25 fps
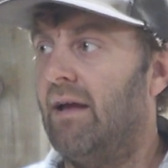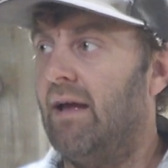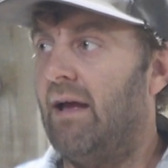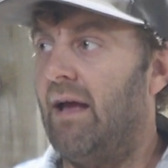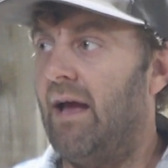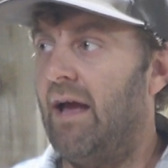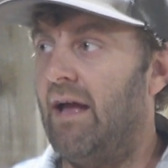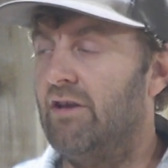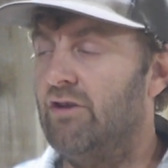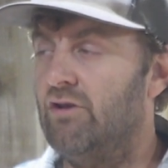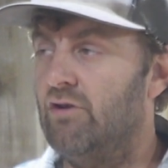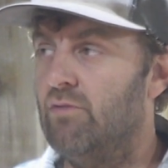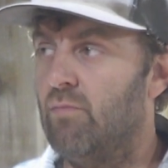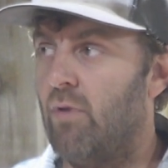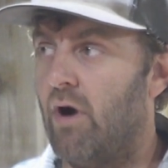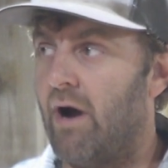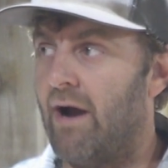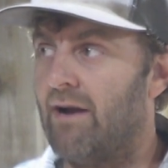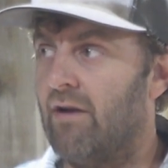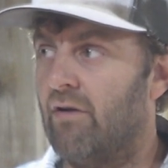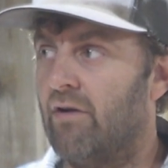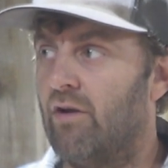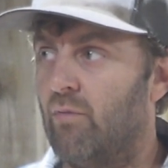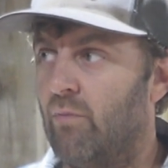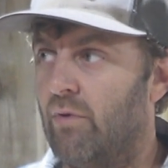and you
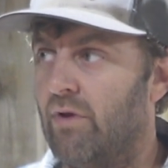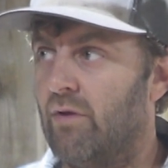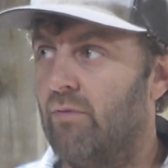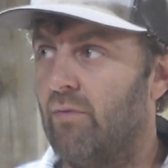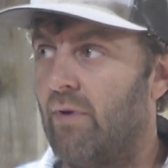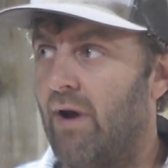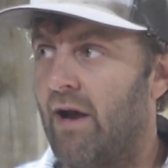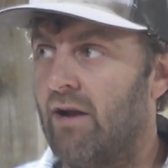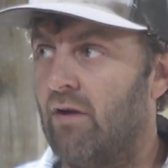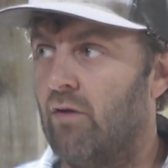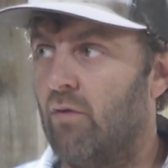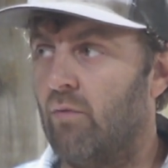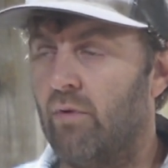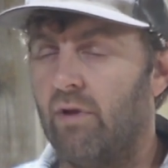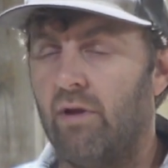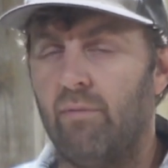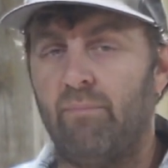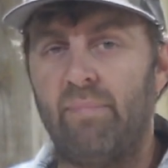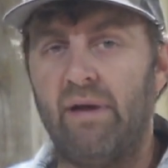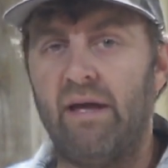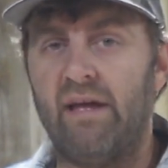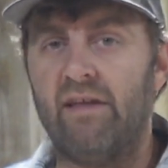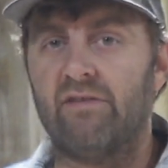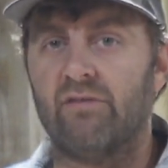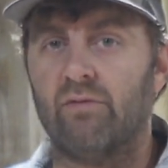write on it with a
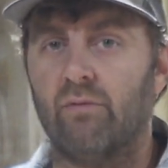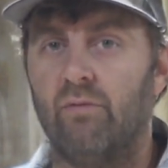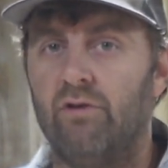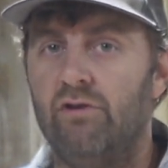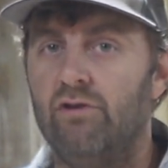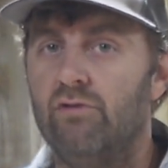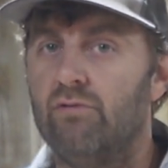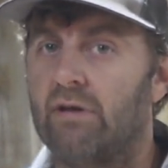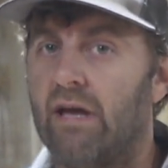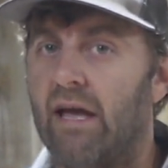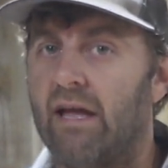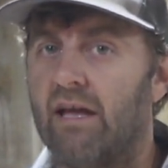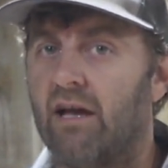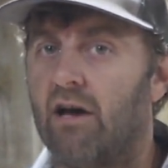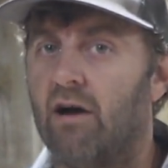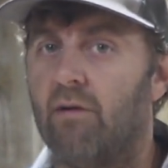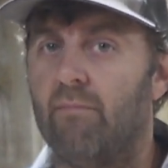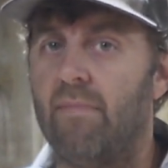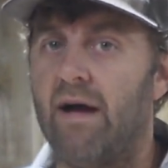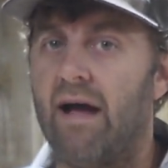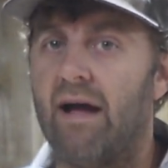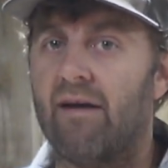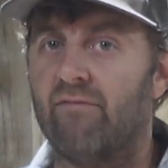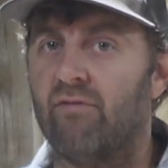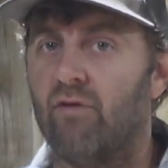pencil, and you can't
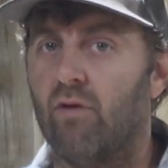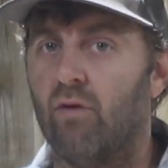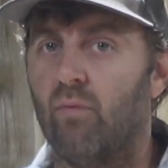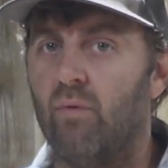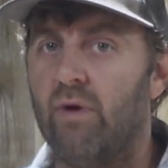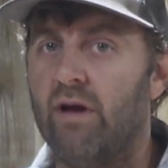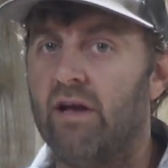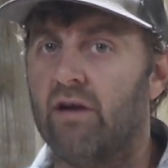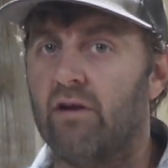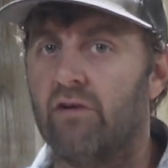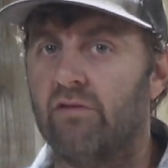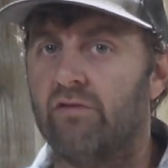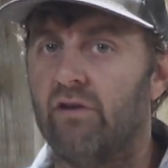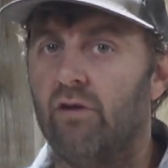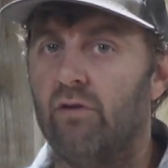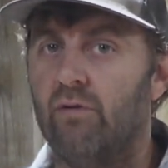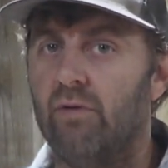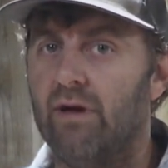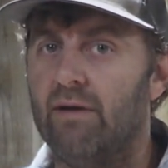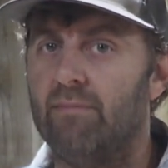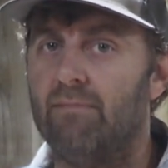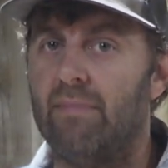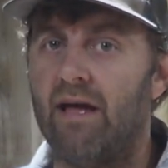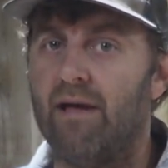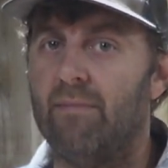come back for a week or two,
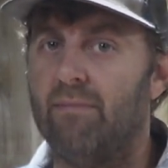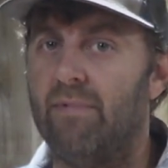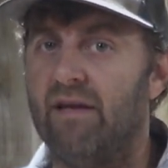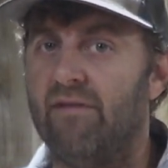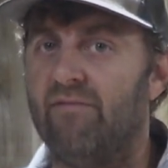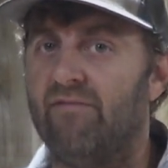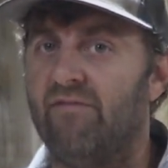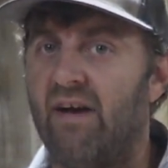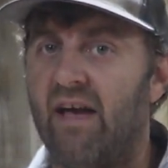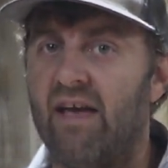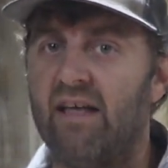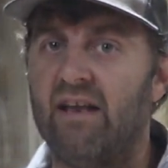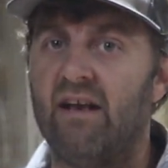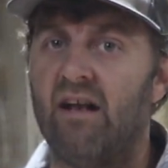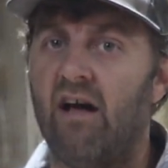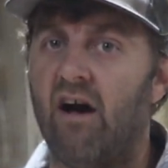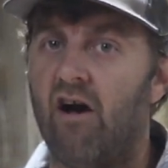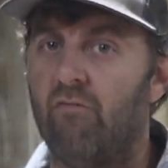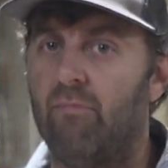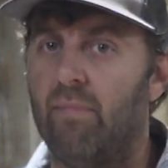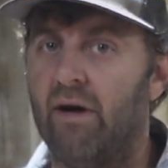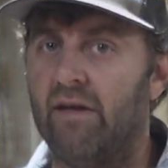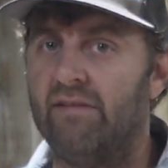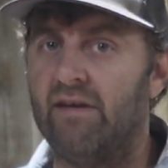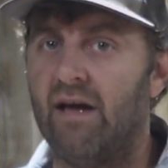it may be faded
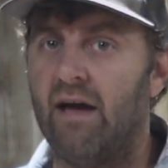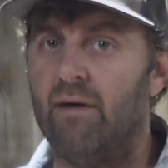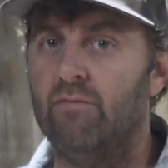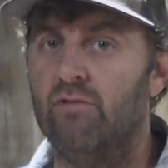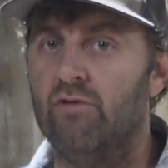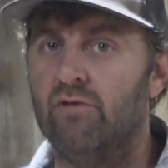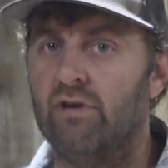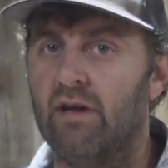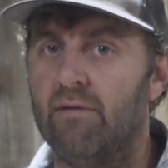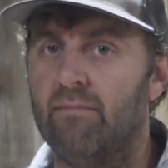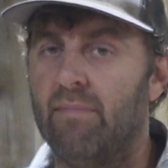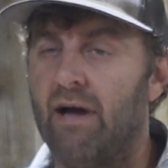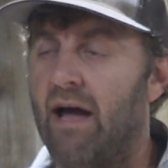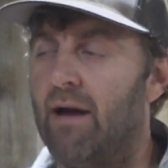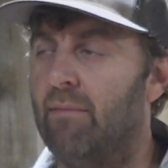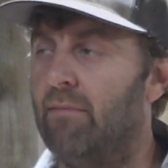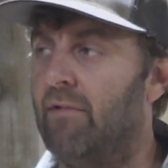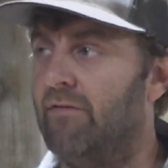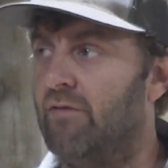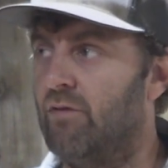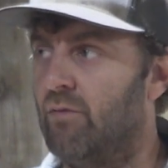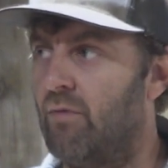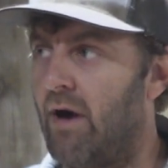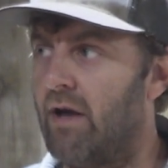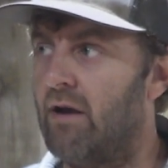off by the time you get back. But
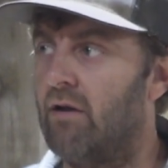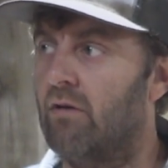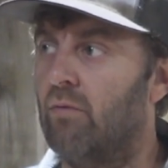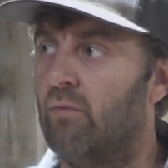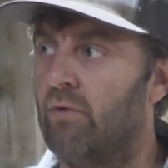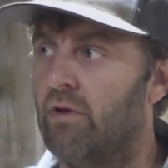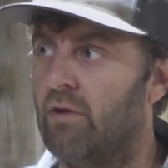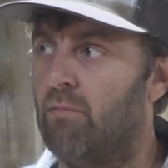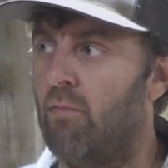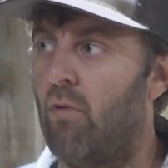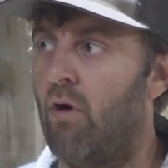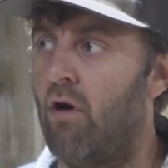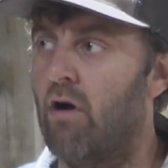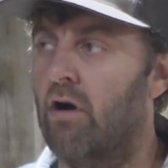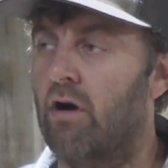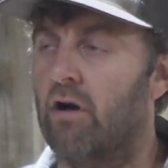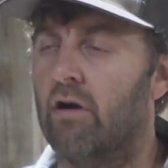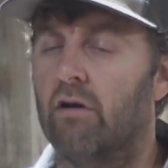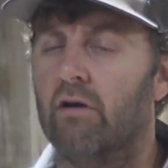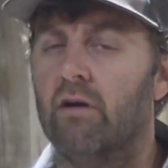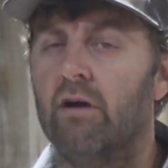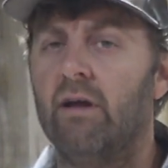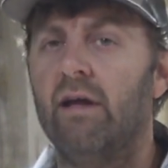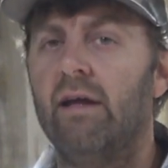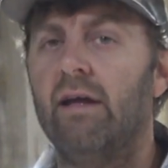if you write on it with a
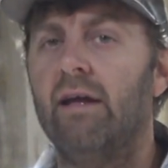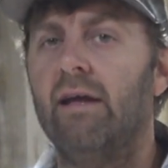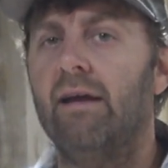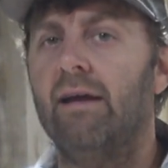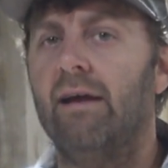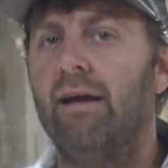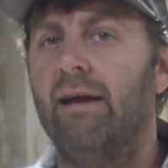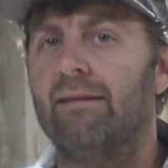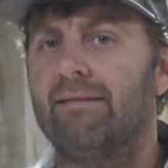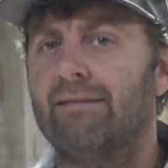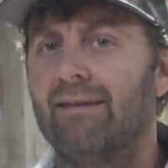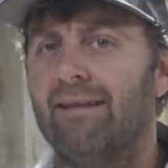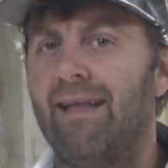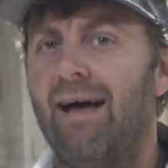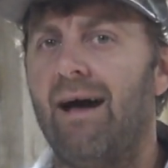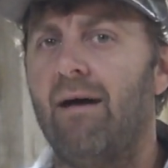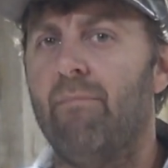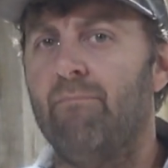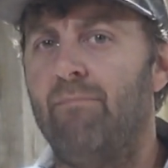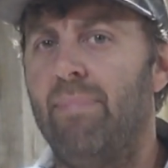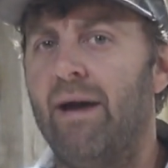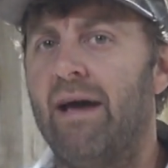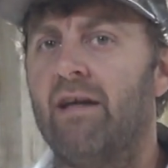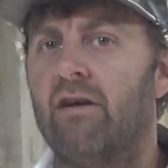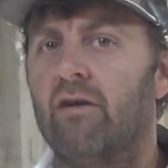marker, it's a
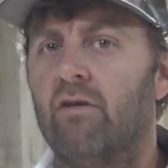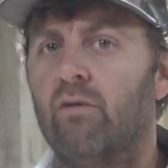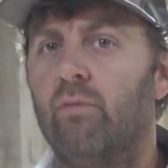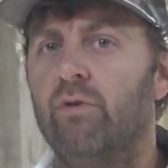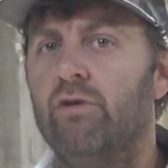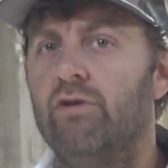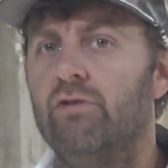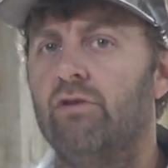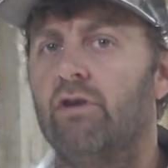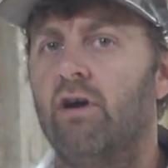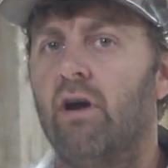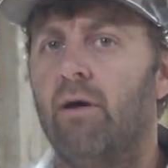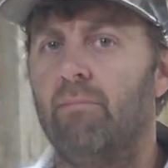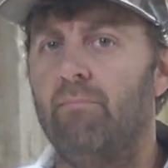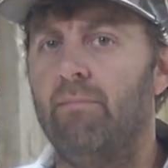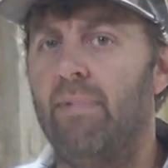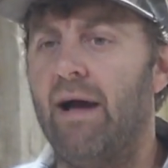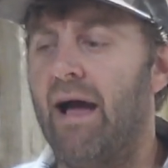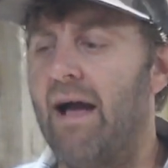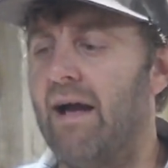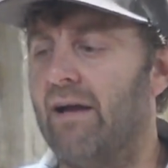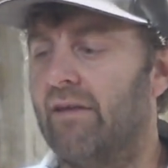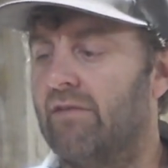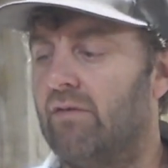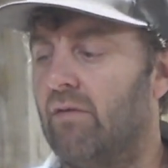lot better when you come
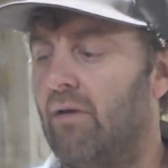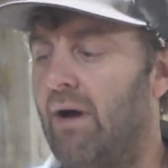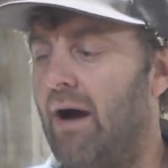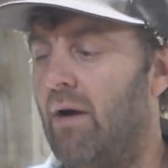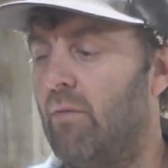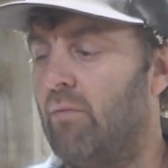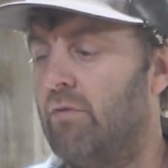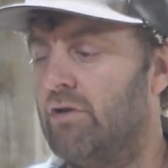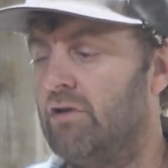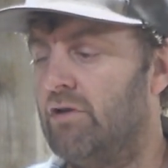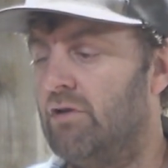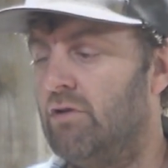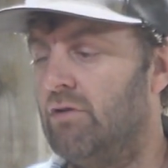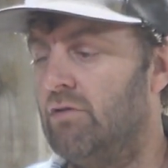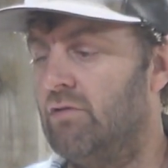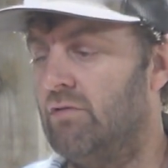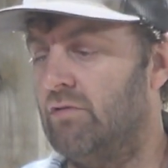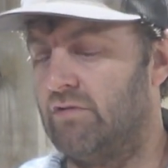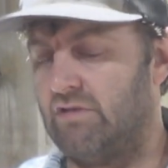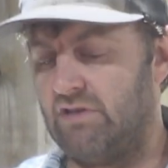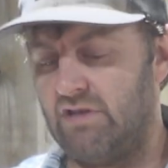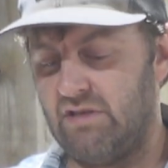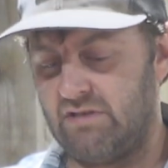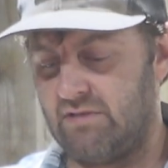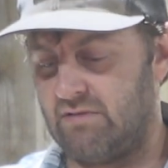back. So I would
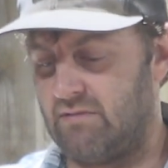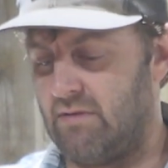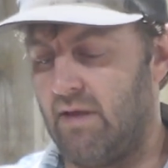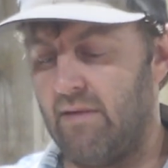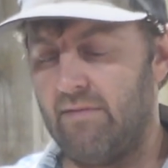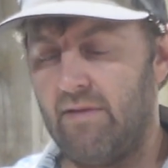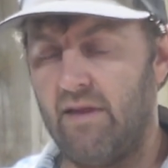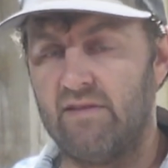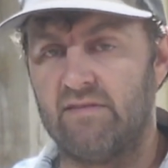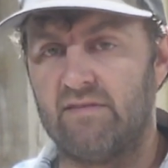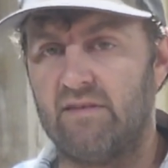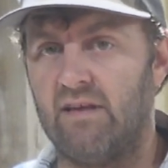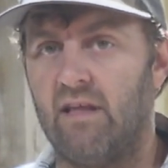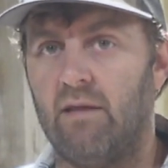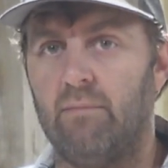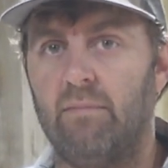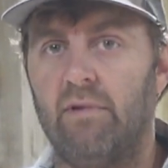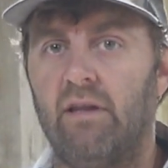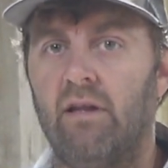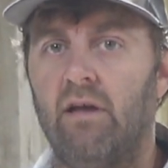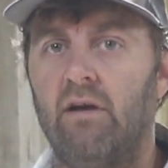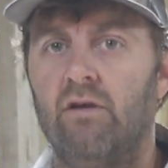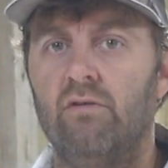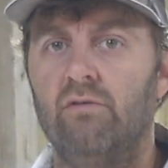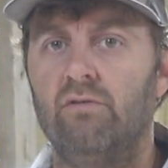use, they sell them
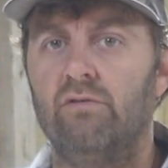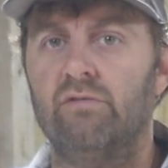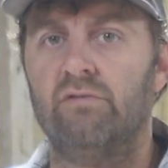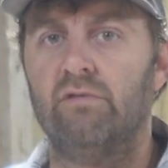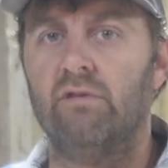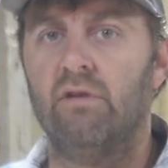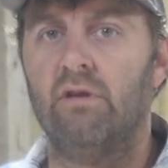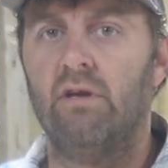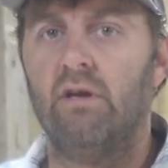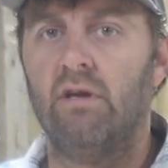at Lowe's,